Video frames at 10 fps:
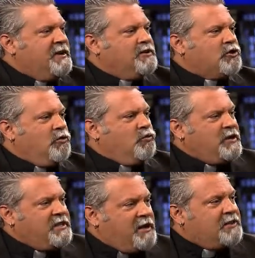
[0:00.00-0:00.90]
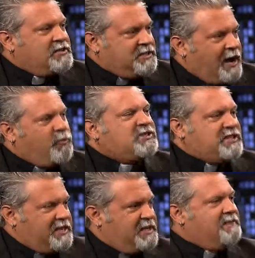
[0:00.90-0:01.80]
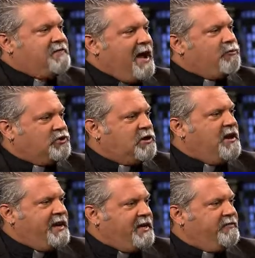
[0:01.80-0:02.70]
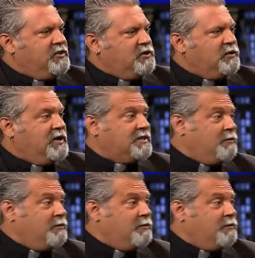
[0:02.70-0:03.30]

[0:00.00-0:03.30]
So our desire was to give that which God had given to us.